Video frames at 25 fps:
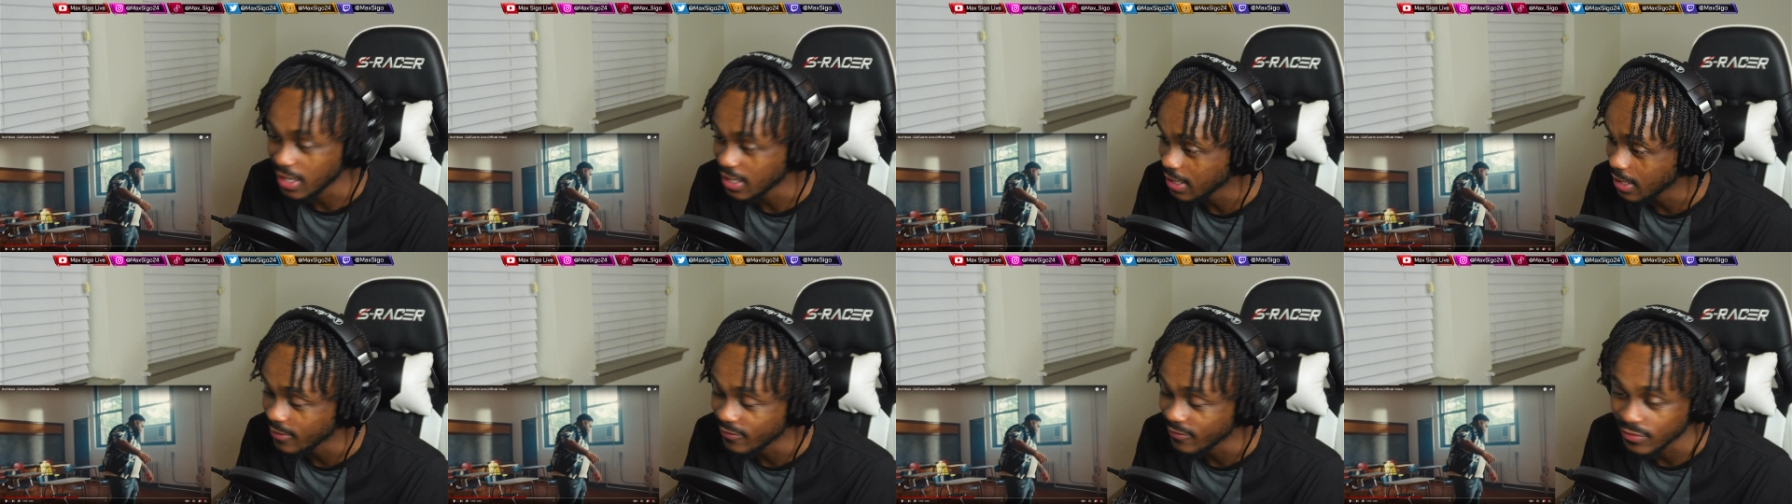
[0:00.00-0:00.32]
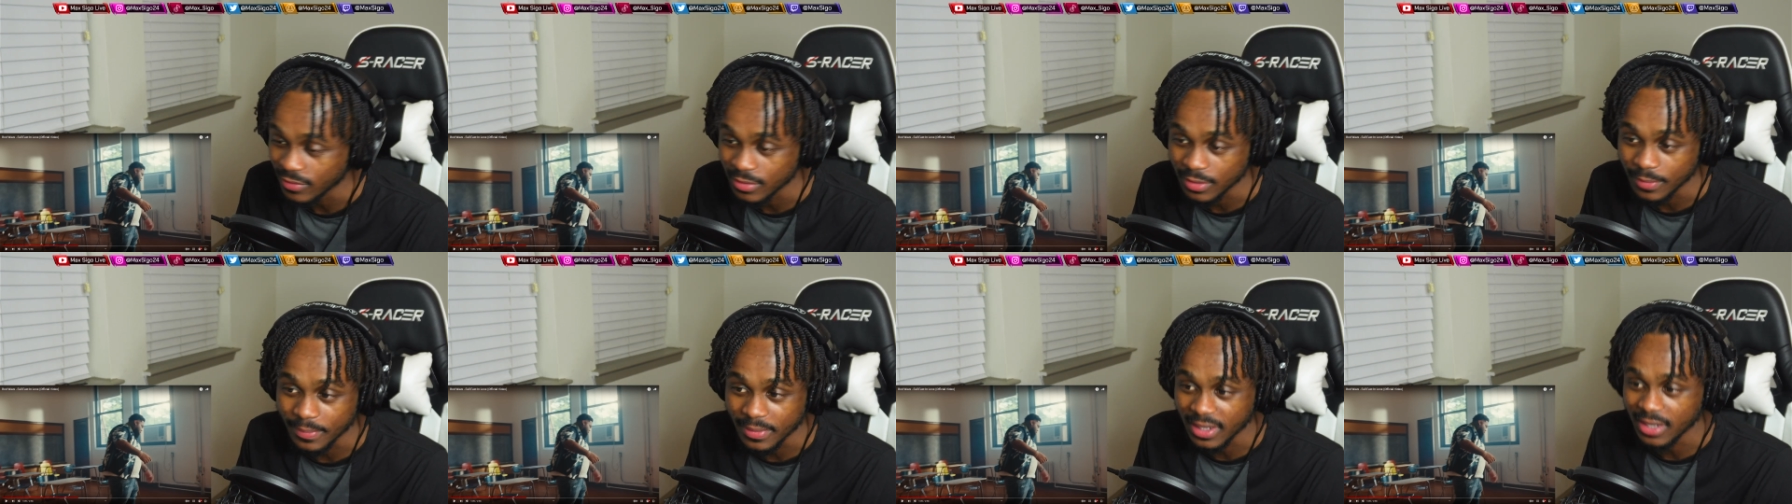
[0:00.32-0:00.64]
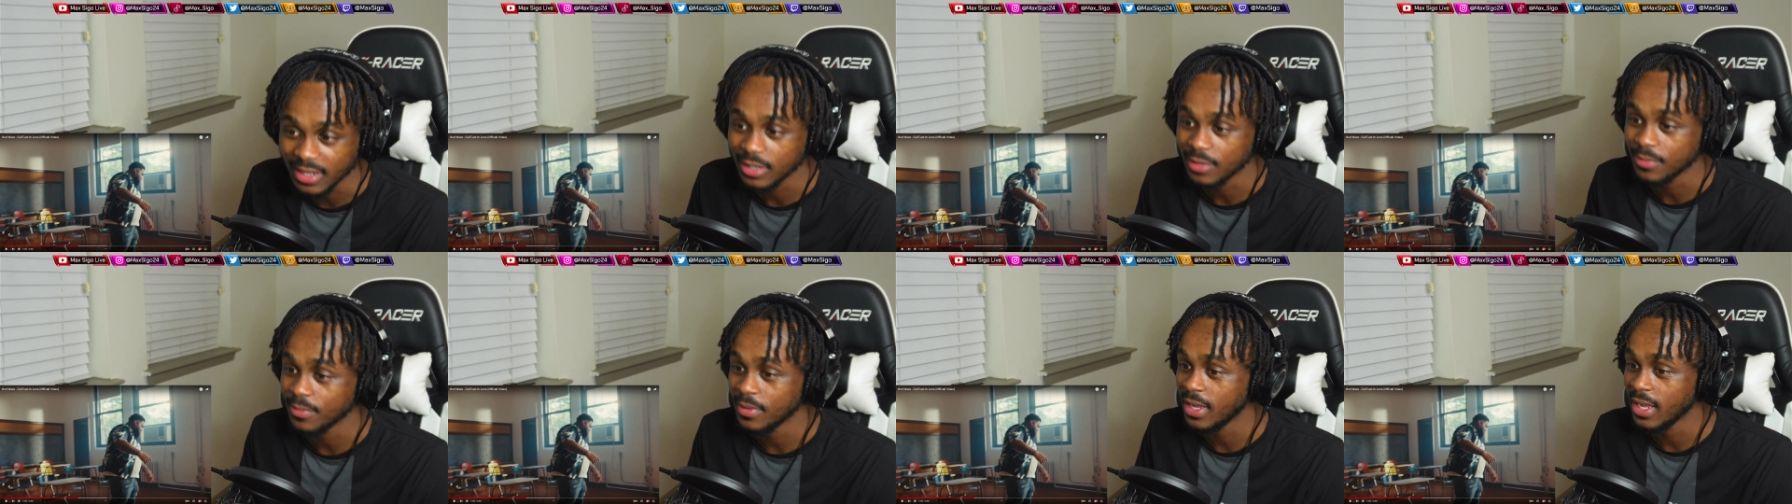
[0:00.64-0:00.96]
from the
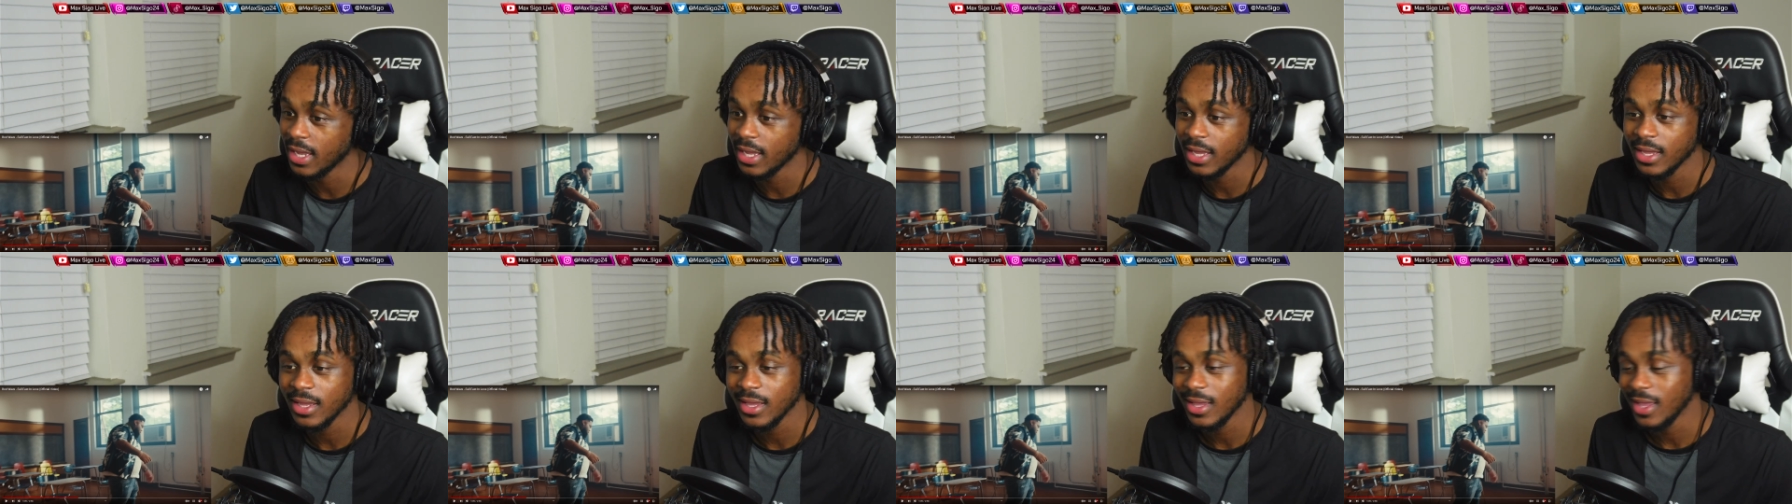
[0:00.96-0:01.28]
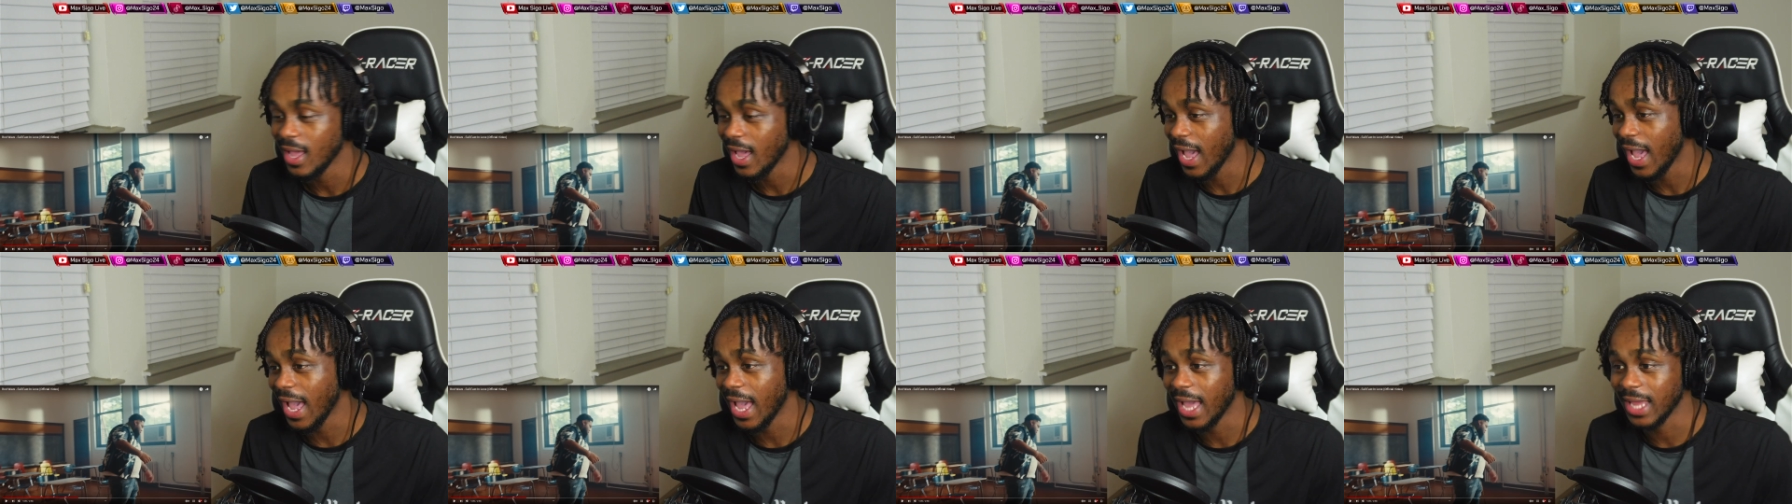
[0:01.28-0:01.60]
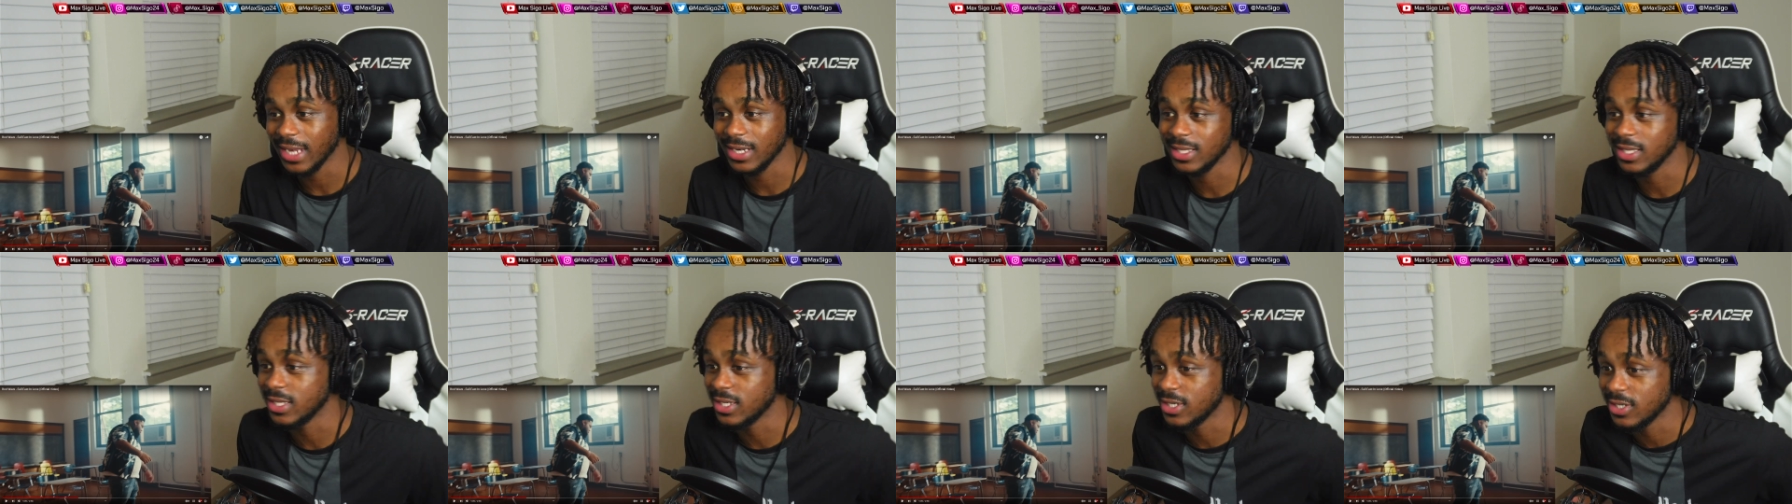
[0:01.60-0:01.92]
bottom, man. I had to
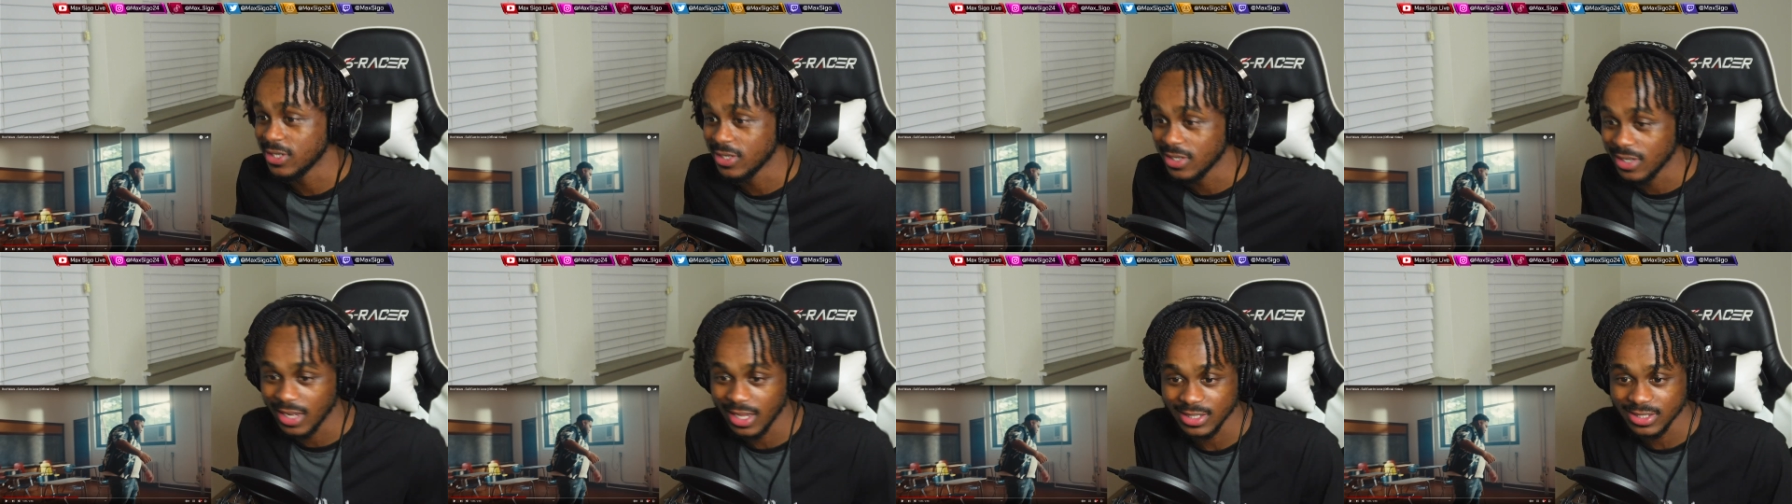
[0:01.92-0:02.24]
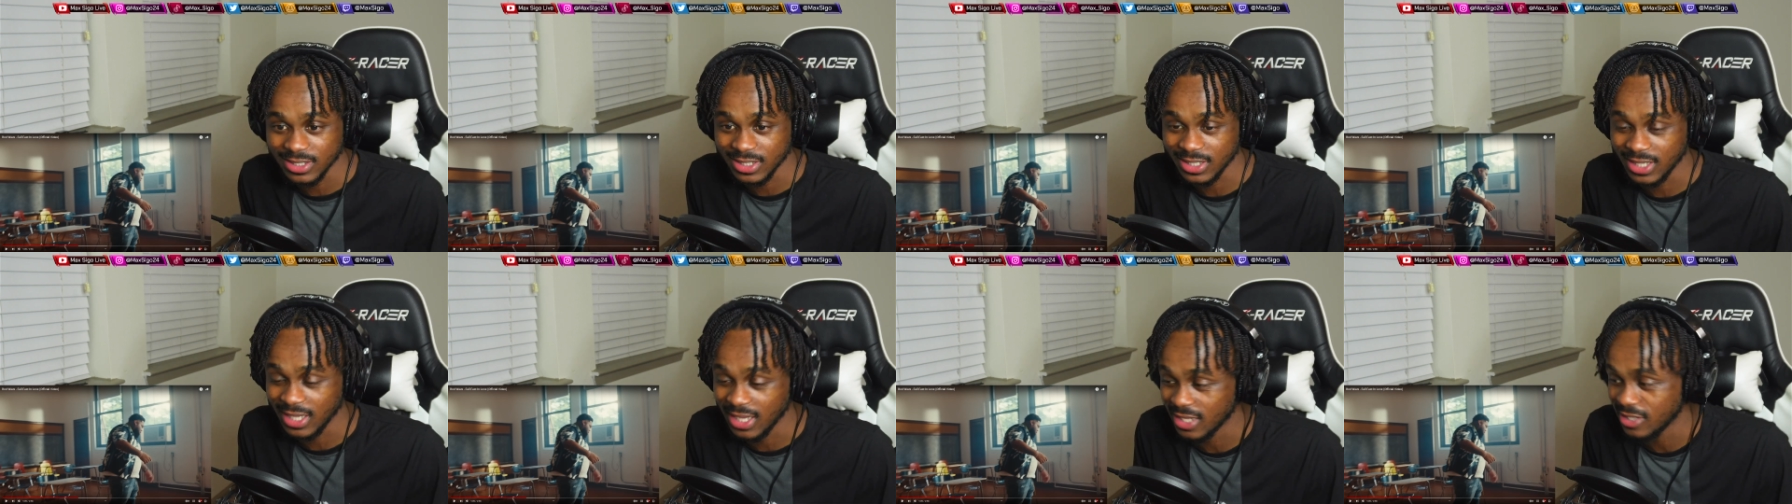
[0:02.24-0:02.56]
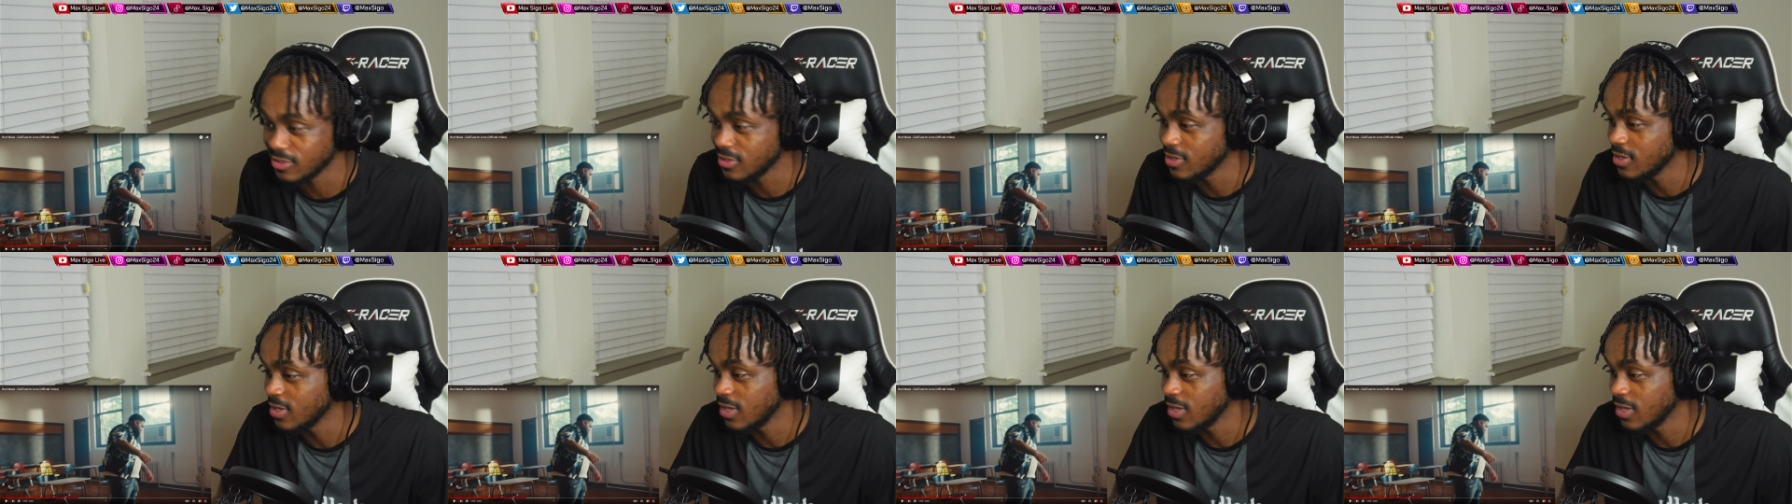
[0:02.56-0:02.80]
get it all together.